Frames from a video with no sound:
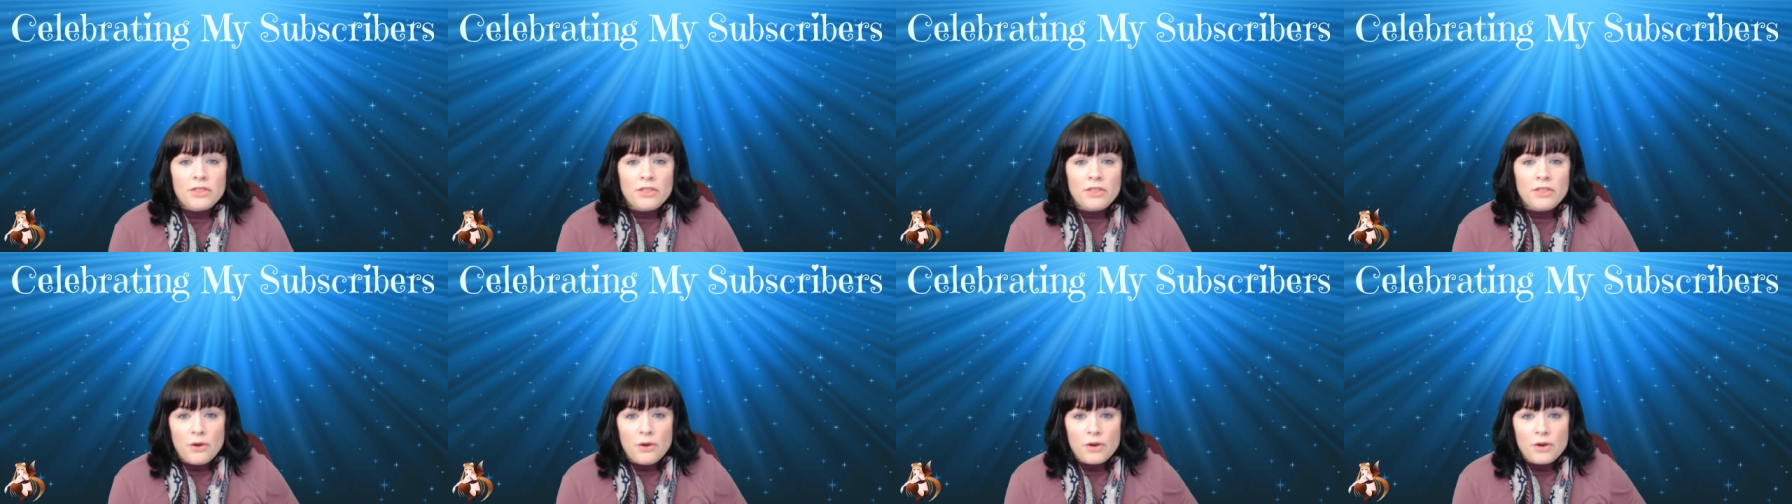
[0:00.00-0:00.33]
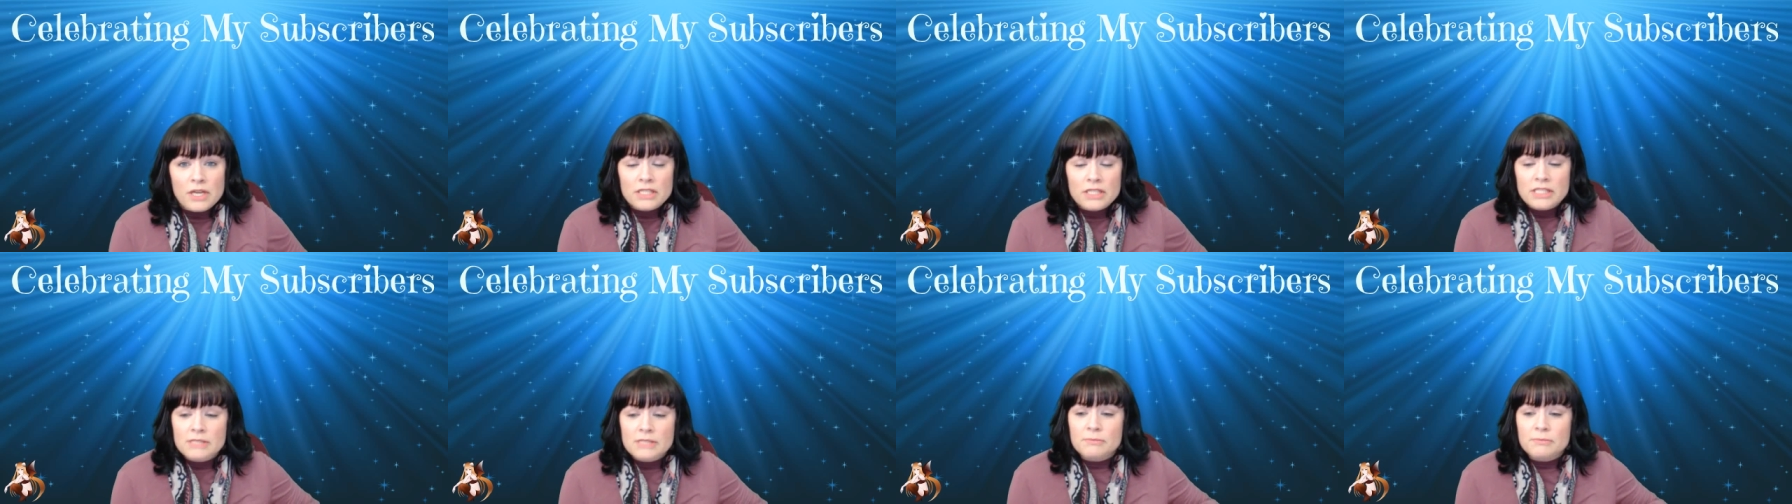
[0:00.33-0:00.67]

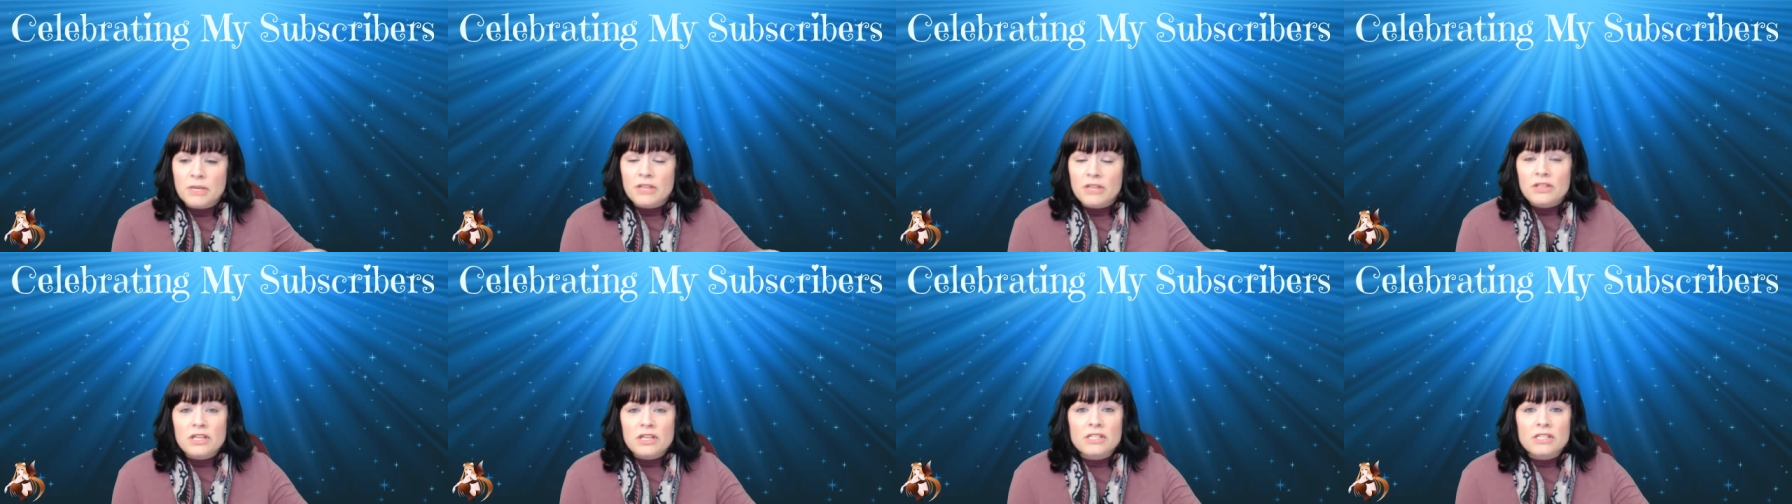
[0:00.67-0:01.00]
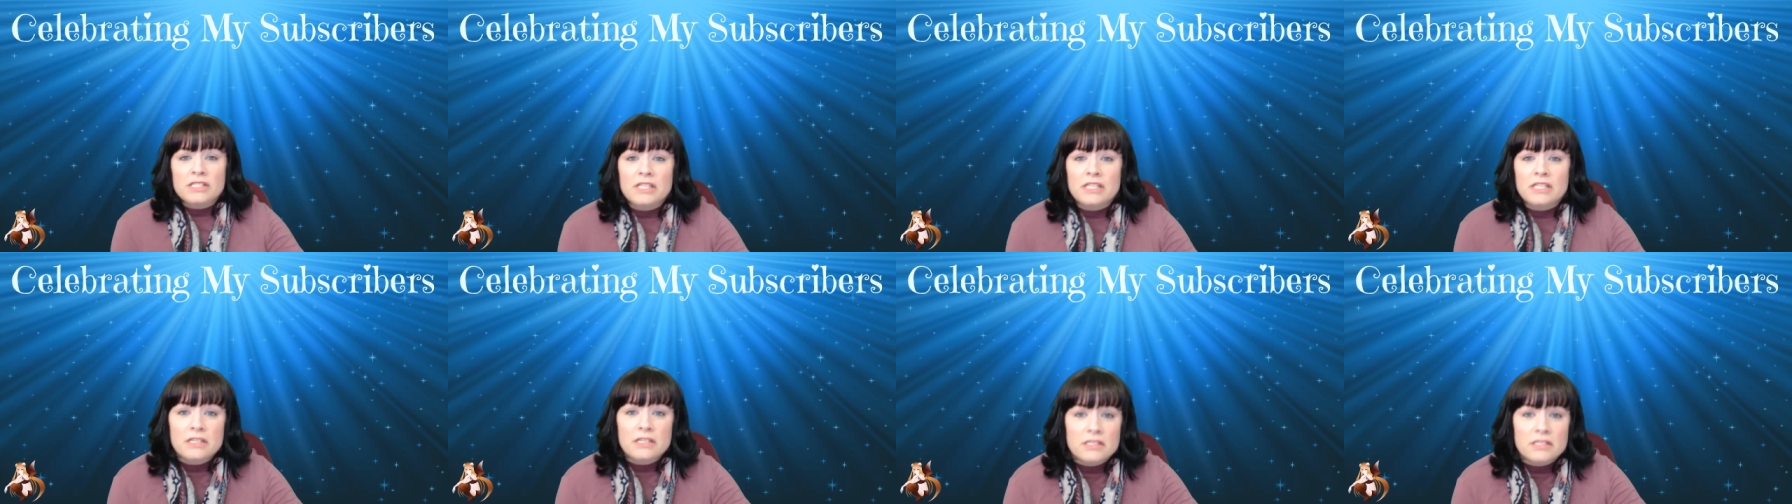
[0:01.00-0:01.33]
Logan Smith because
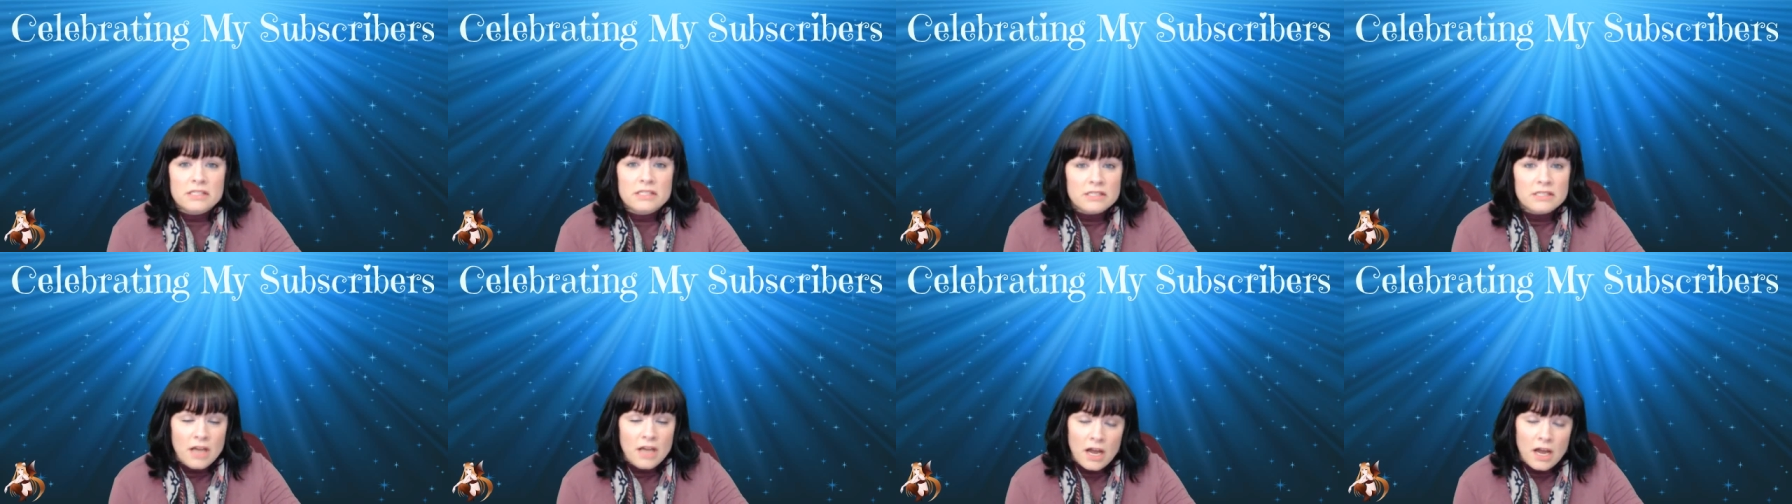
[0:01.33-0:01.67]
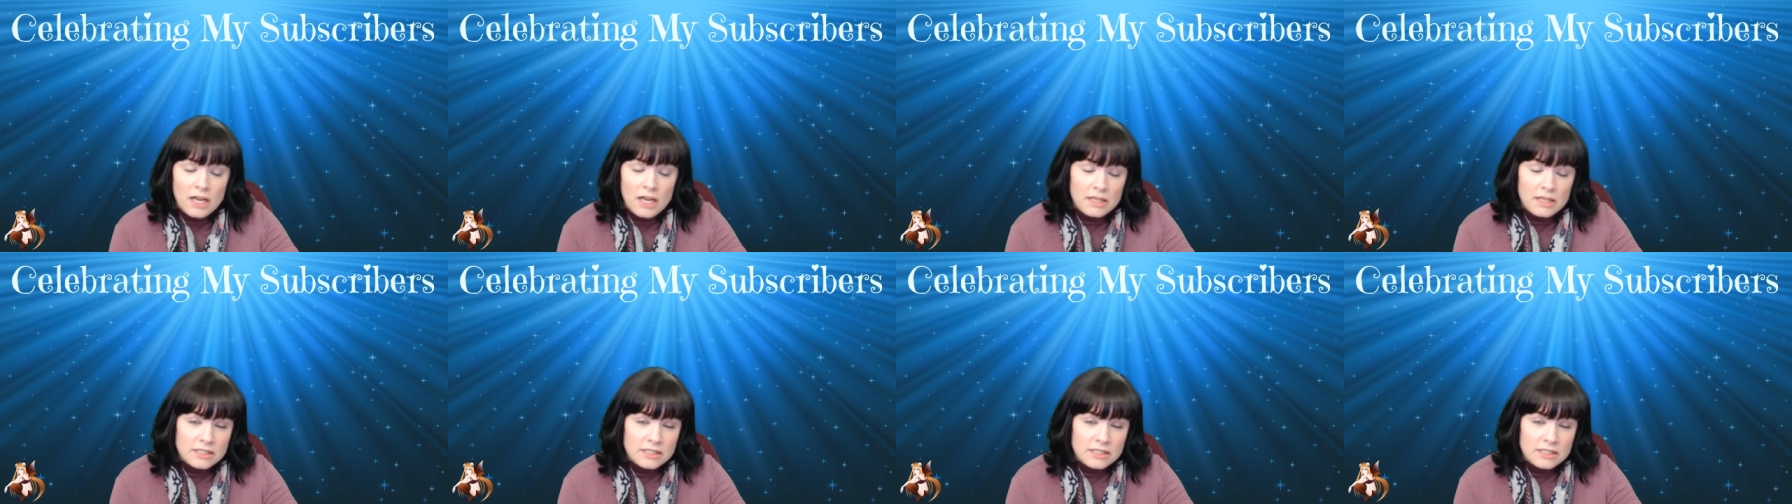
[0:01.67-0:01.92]
he has not